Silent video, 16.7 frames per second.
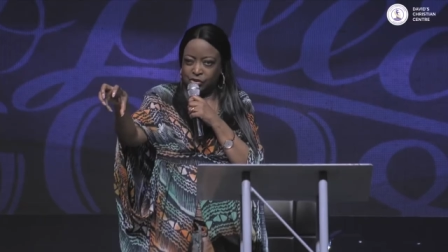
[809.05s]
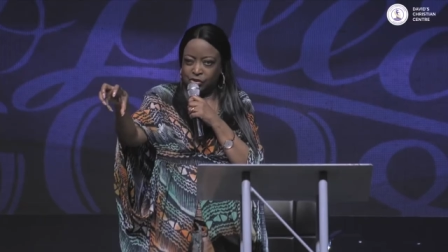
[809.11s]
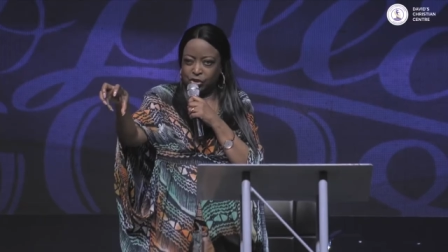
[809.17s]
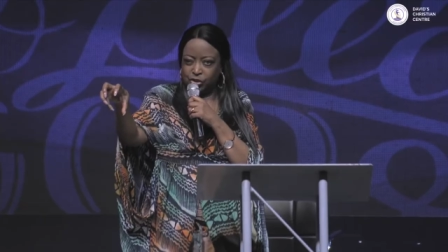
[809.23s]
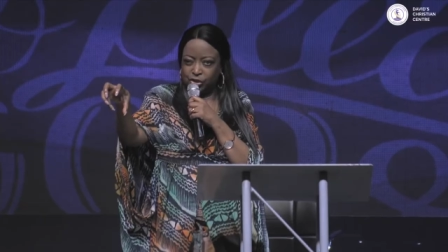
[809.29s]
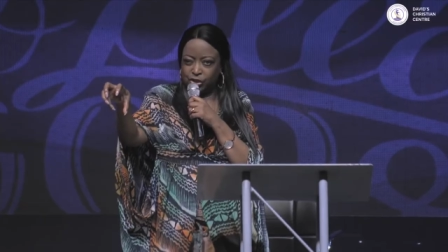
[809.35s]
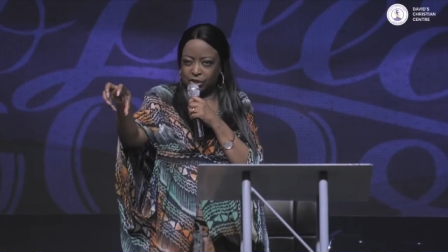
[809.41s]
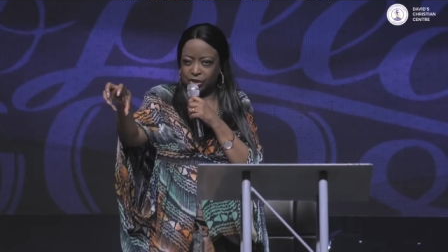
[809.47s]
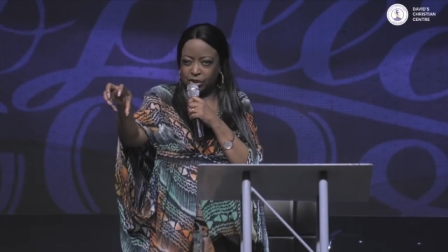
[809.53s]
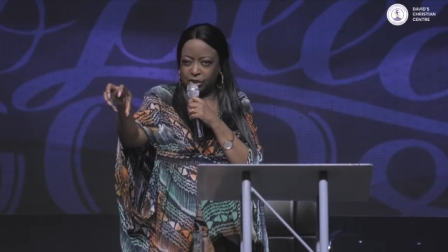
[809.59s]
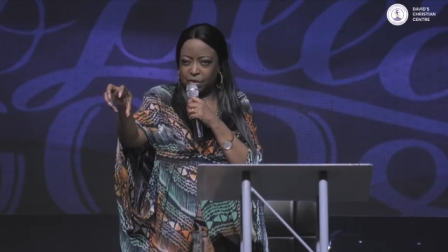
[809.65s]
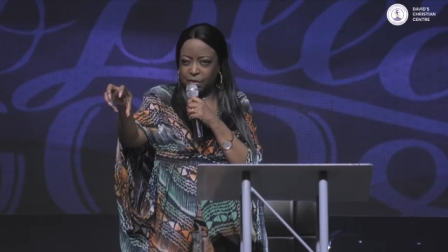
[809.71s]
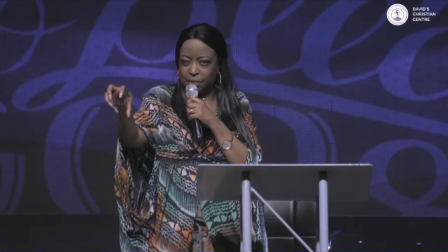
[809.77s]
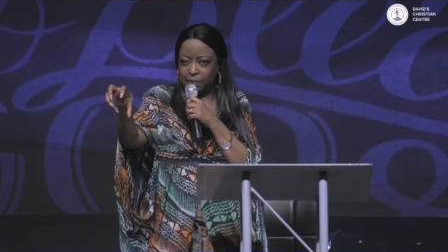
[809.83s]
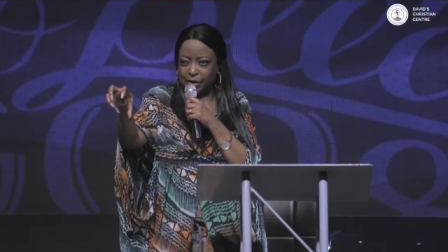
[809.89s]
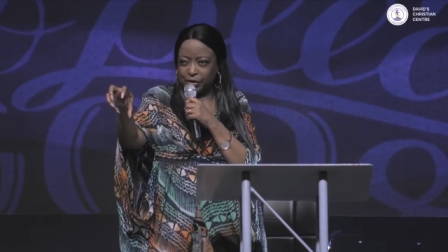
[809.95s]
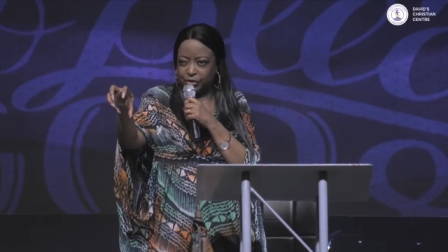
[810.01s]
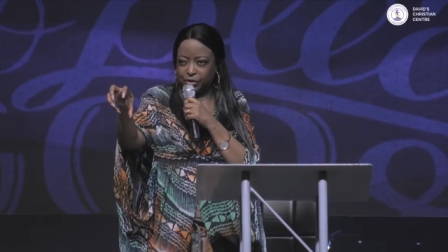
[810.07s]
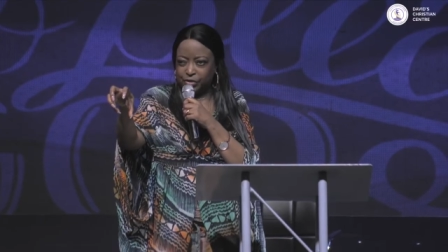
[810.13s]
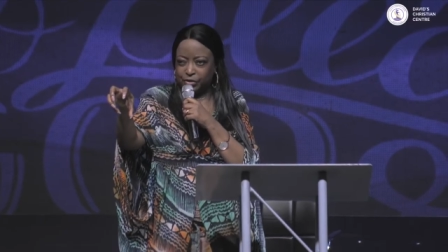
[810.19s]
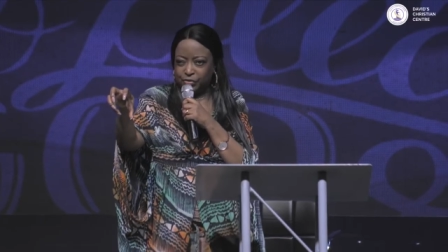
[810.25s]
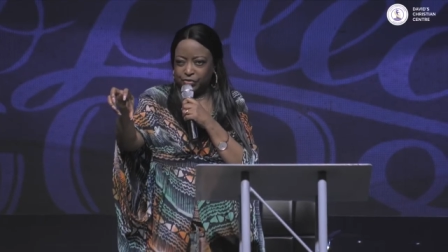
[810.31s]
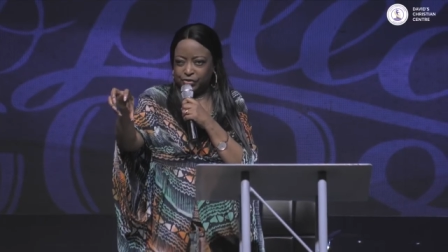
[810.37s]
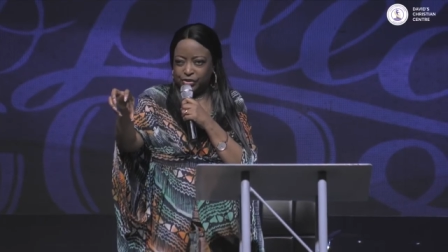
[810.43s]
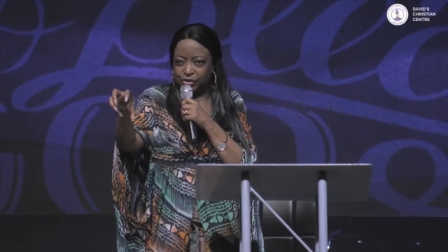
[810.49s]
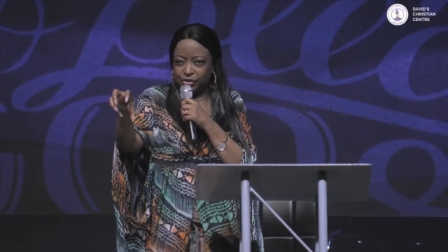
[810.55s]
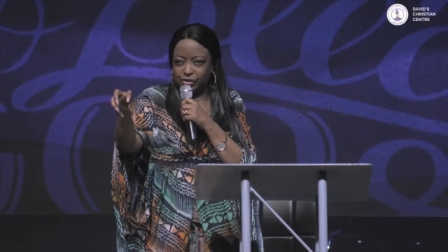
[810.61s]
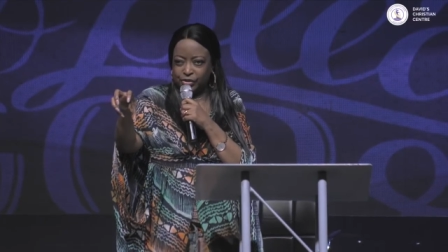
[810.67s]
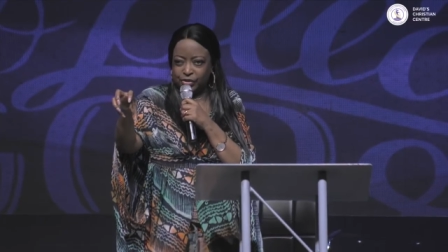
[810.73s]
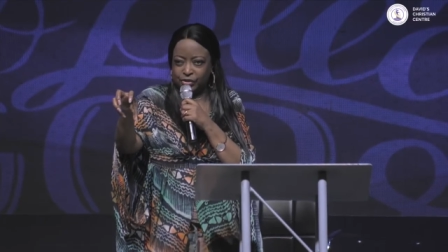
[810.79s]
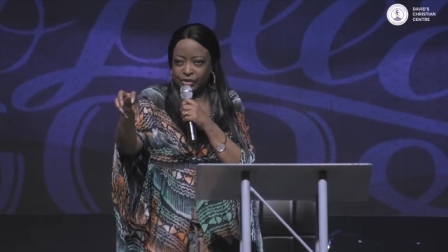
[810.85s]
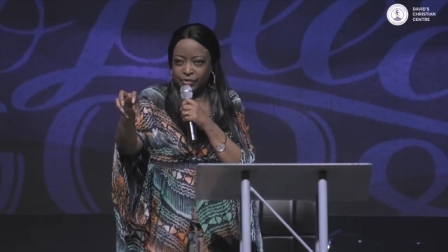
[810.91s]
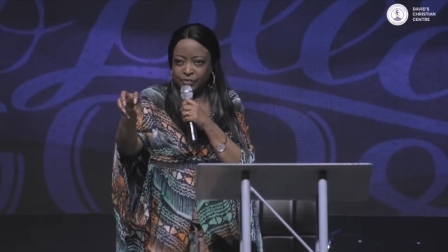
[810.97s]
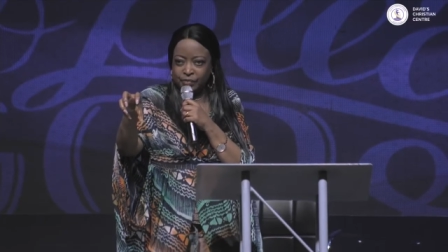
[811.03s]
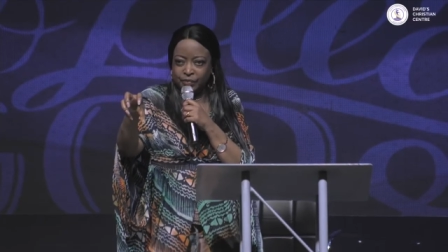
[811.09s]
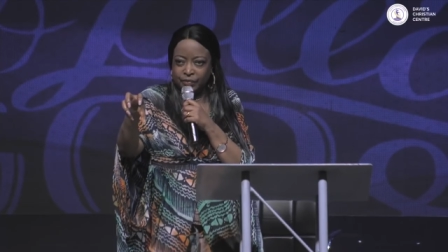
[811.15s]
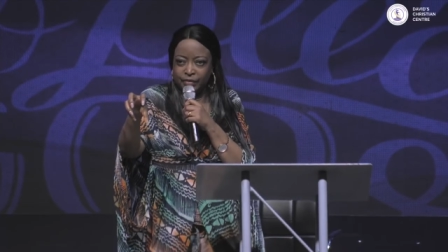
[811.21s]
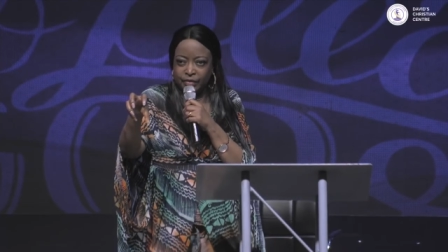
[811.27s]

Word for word: such is the compassion of Jesus.